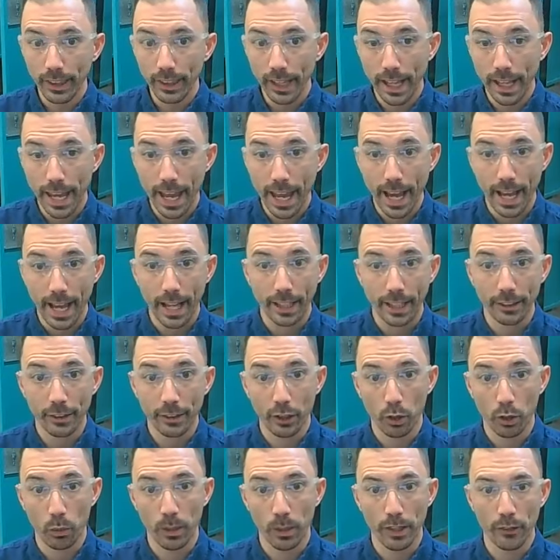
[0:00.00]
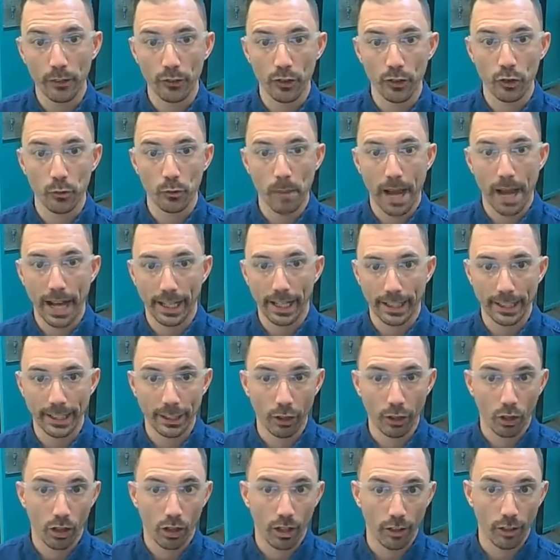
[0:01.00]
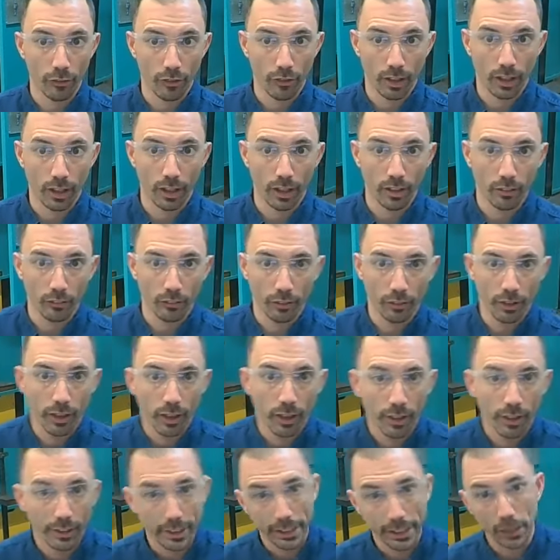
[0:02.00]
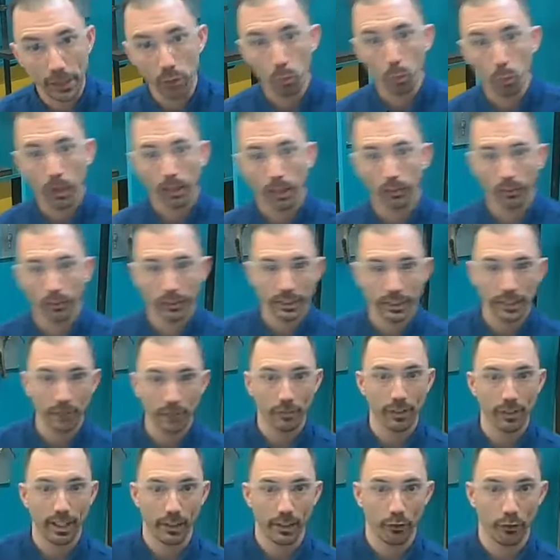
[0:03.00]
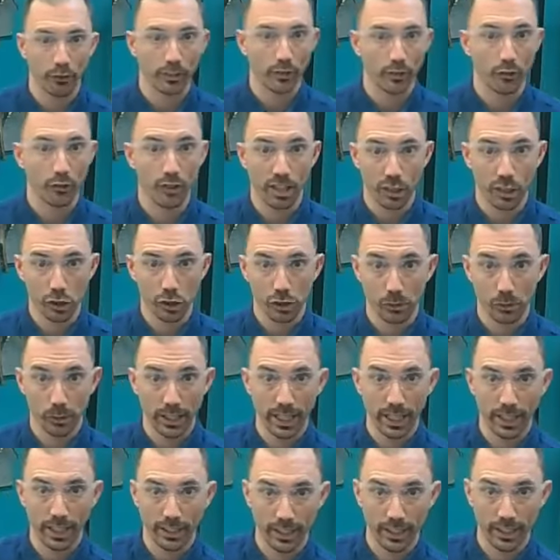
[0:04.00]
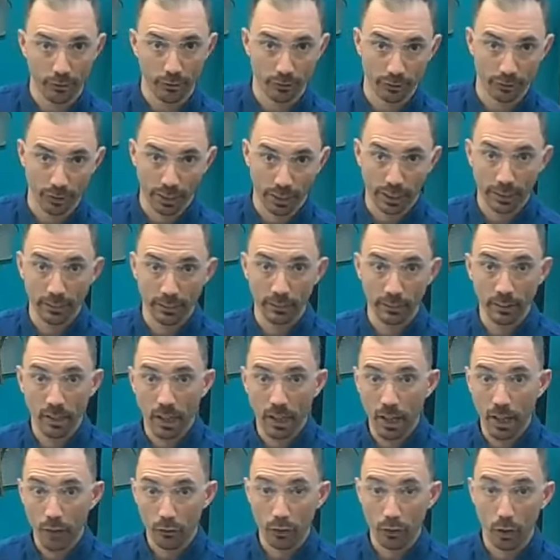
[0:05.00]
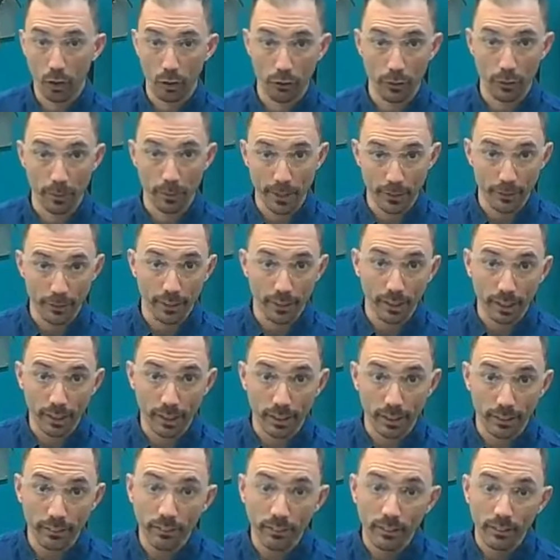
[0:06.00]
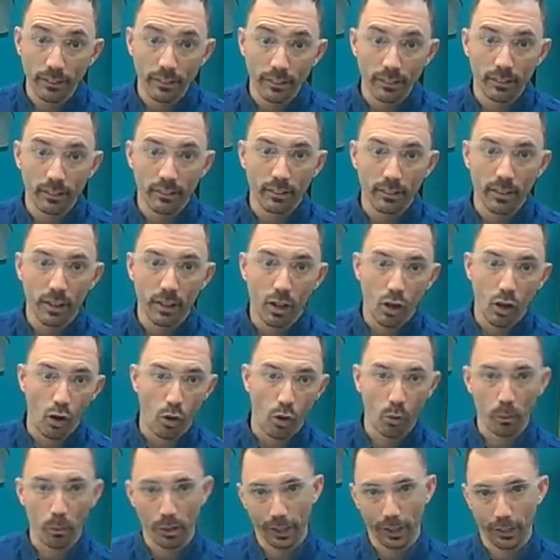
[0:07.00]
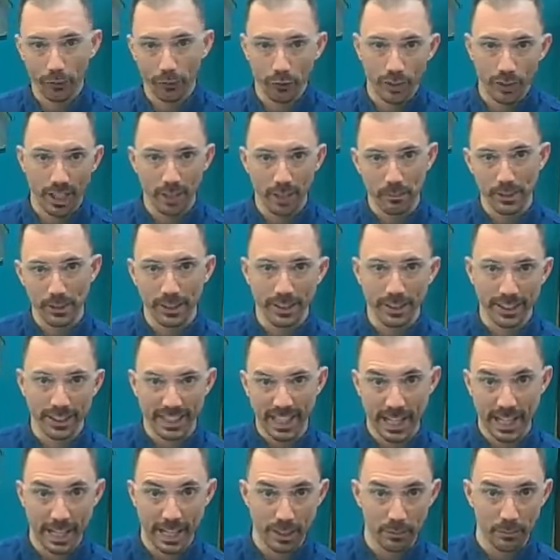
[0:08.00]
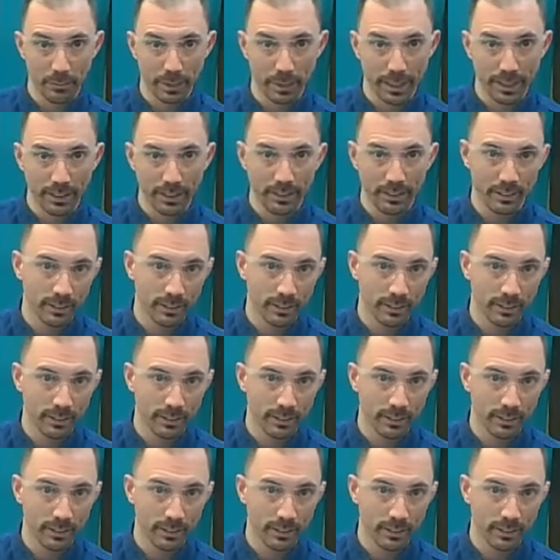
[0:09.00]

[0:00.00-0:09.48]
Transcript: And the quiz is backing off of the weld defects discussion we had yesterday. So it's a bit of a homework assignment. It can be.